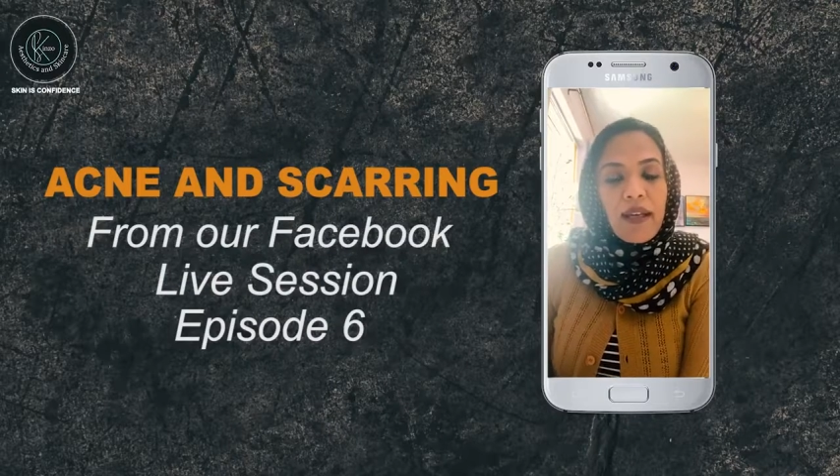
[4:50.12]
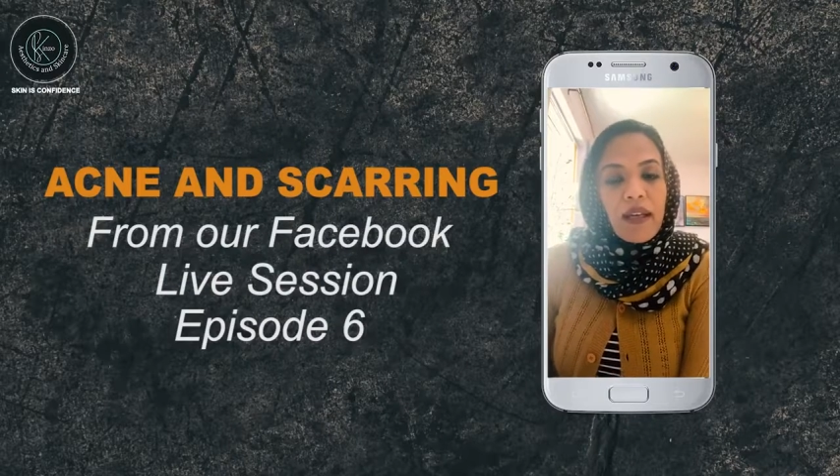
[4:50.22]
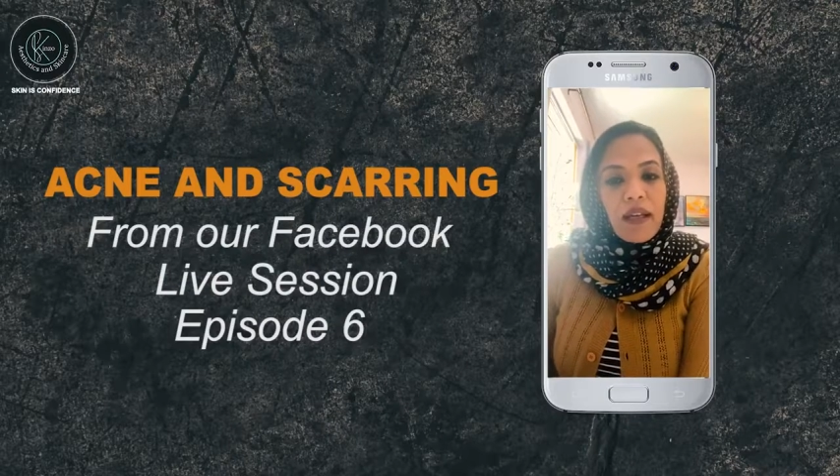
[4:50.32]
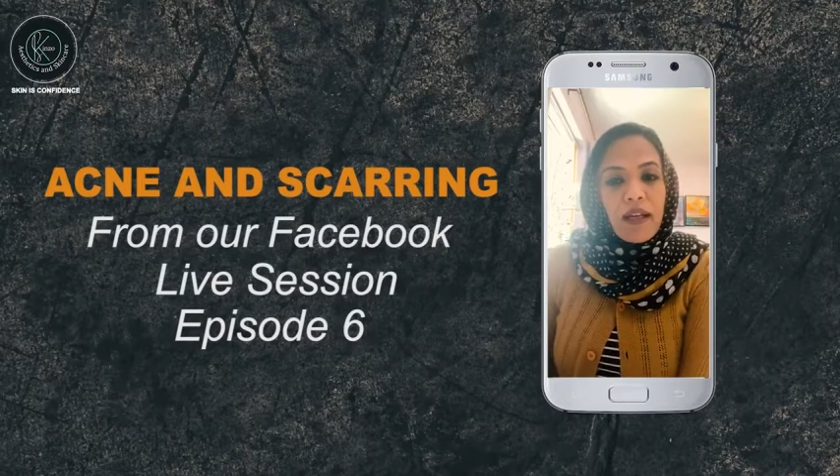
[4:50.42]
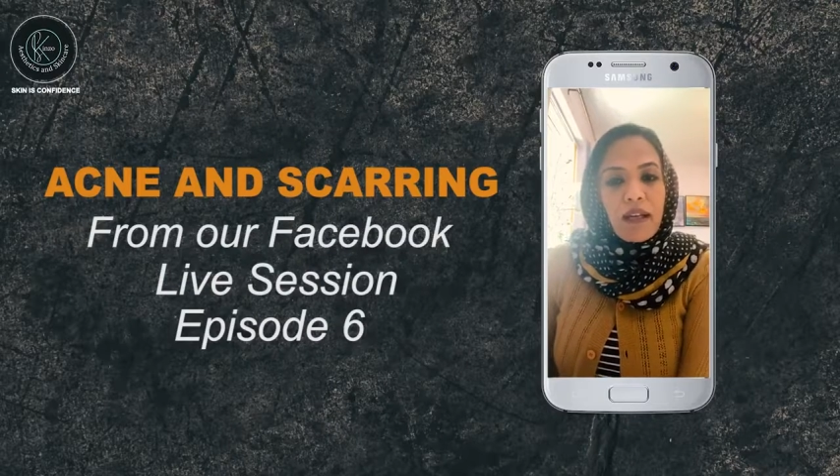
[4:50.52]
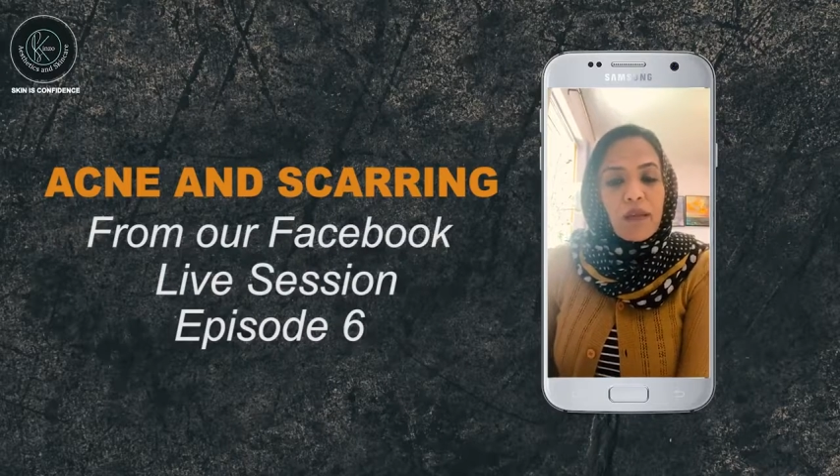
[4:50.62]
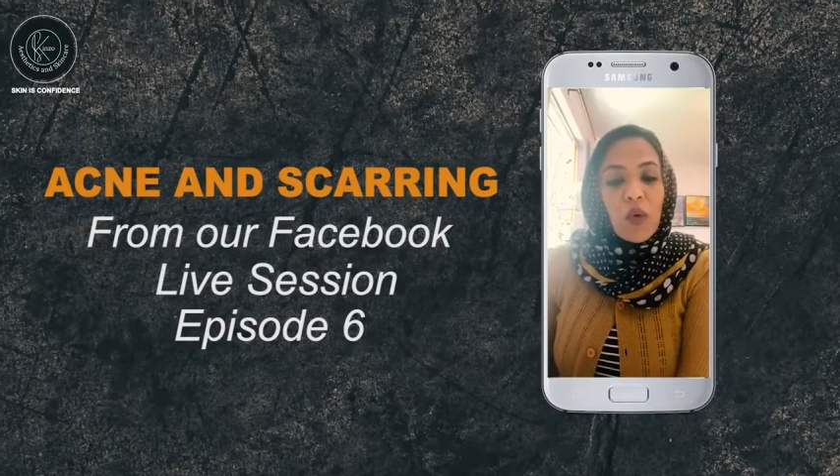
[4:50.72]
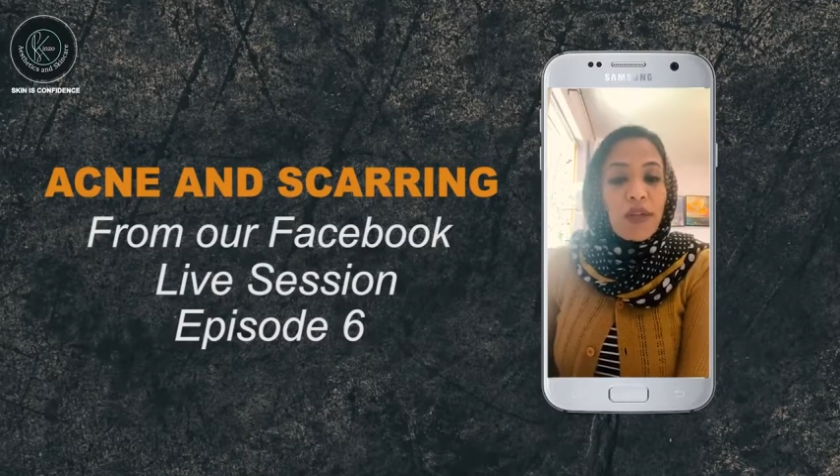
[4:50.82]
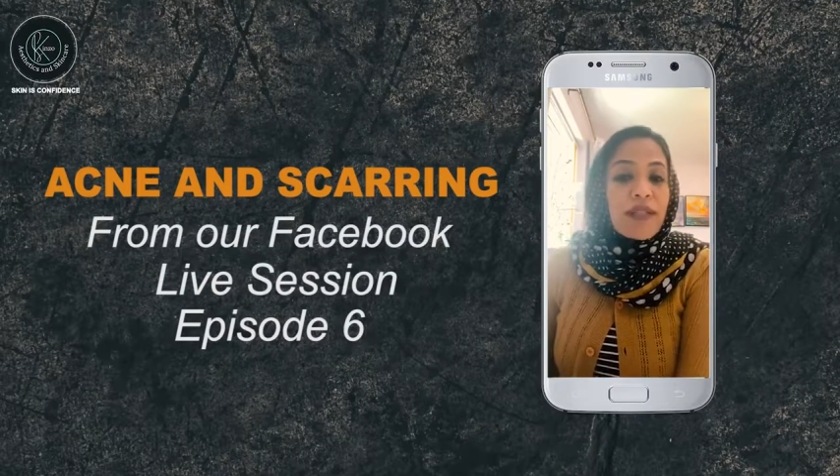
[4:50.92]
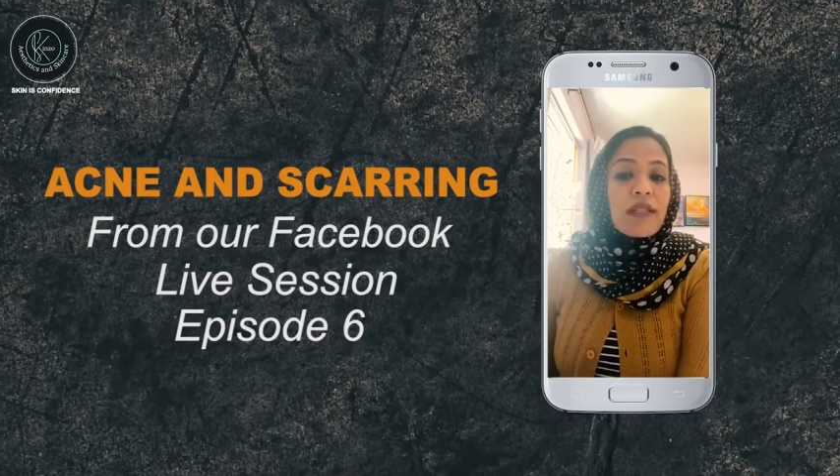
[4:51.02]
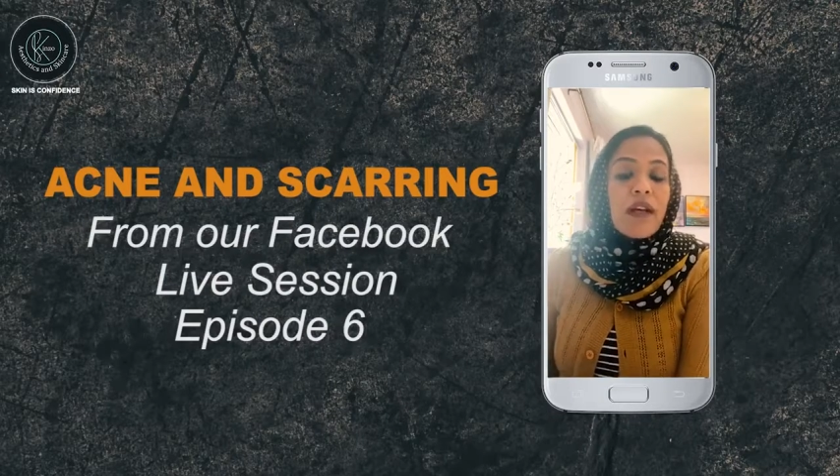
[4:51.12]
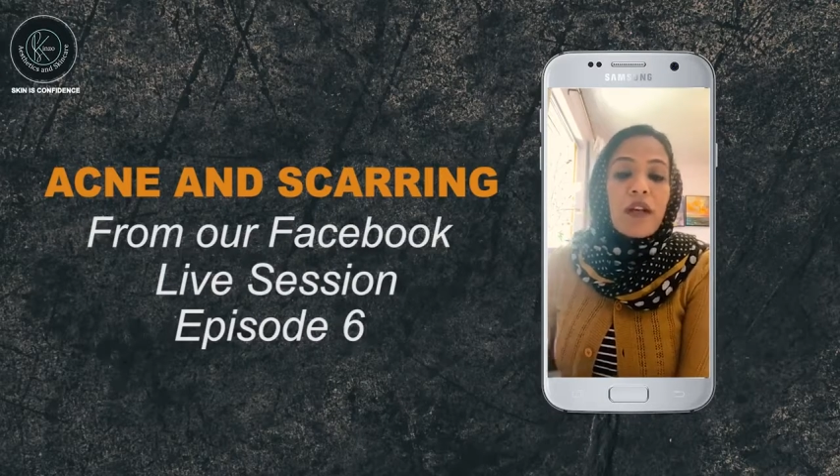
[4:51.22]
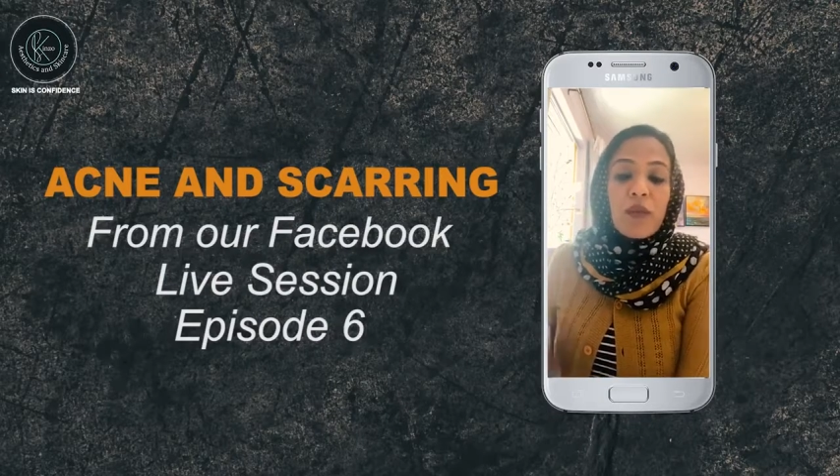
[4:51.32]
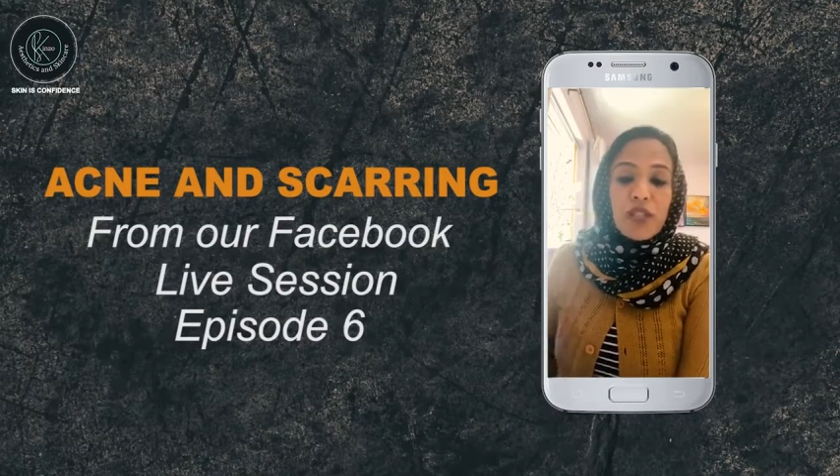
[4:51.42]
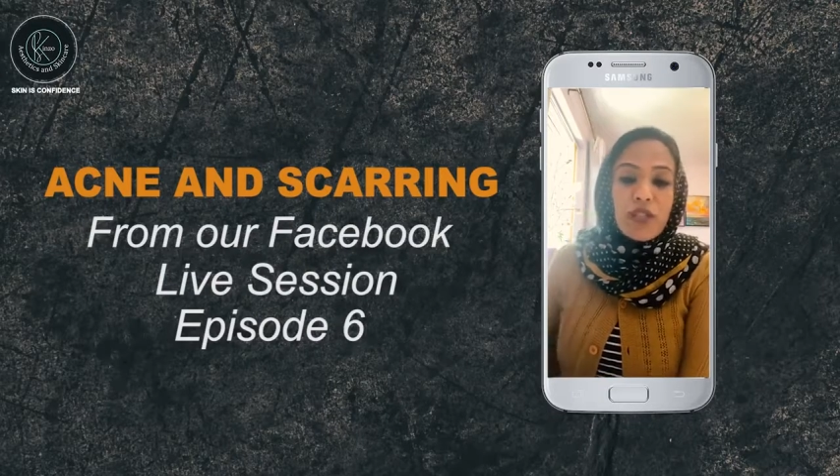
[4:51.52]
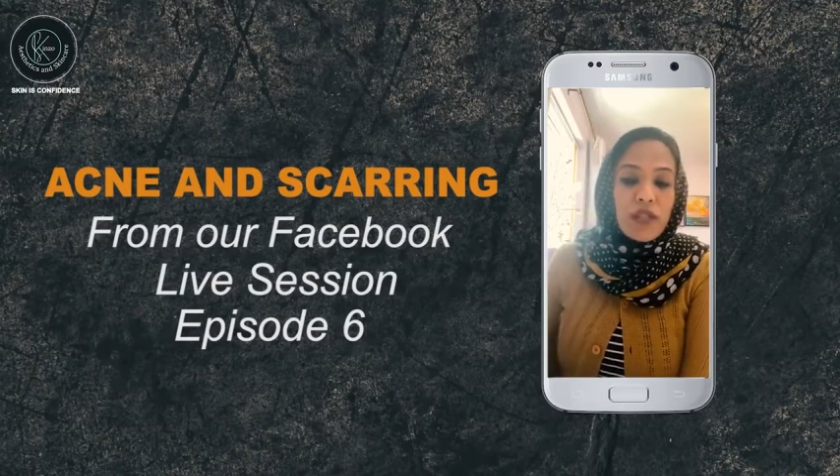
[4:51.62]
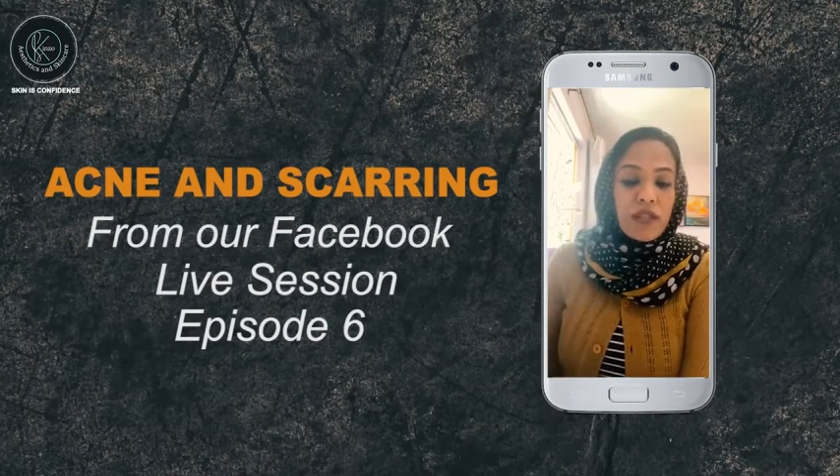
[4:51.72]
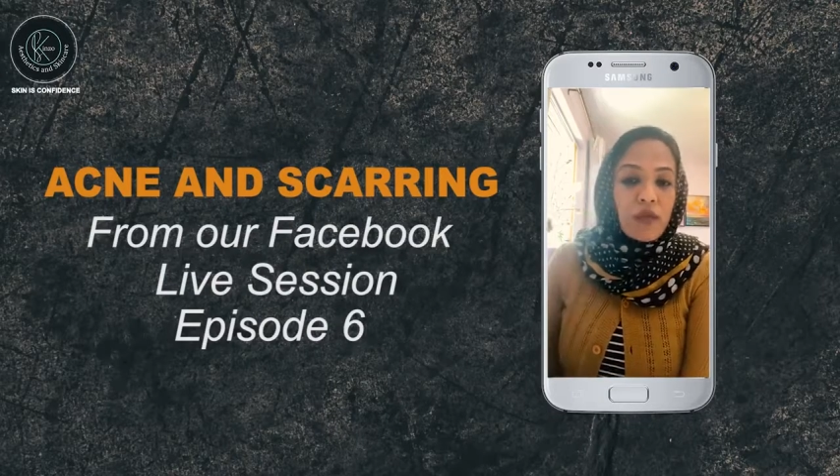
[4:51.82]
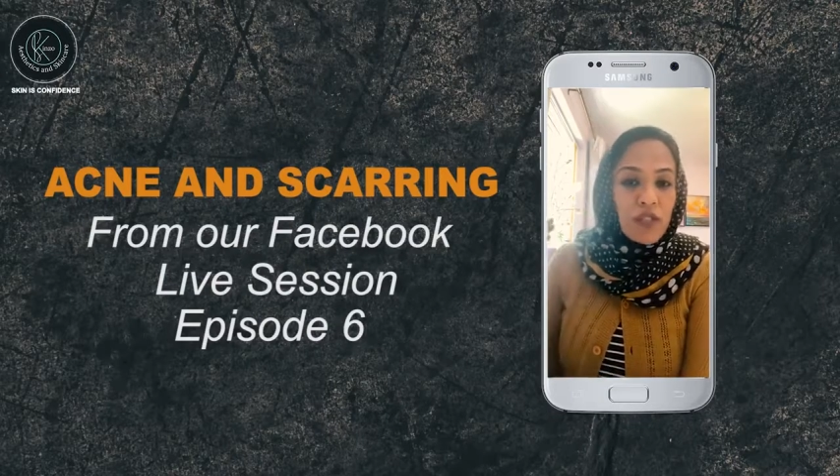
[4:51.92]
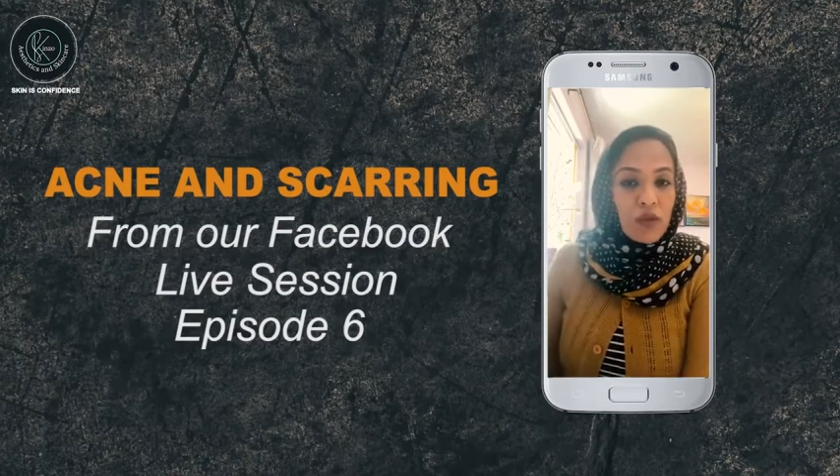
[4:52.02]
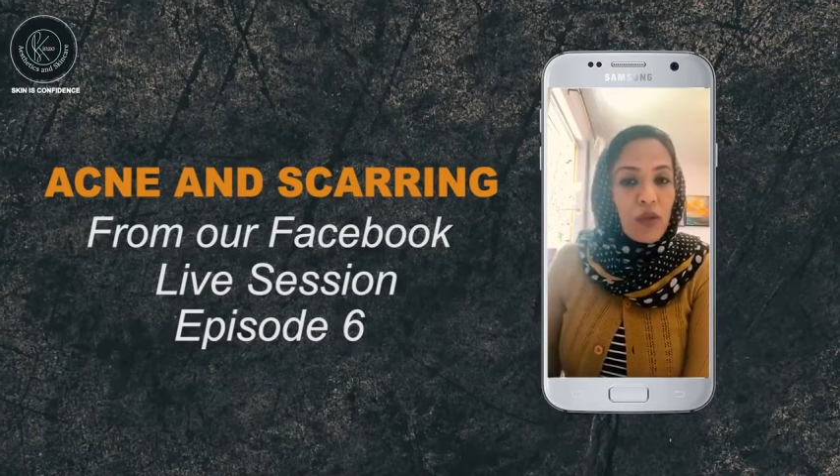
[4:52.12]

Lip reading: or a scar which has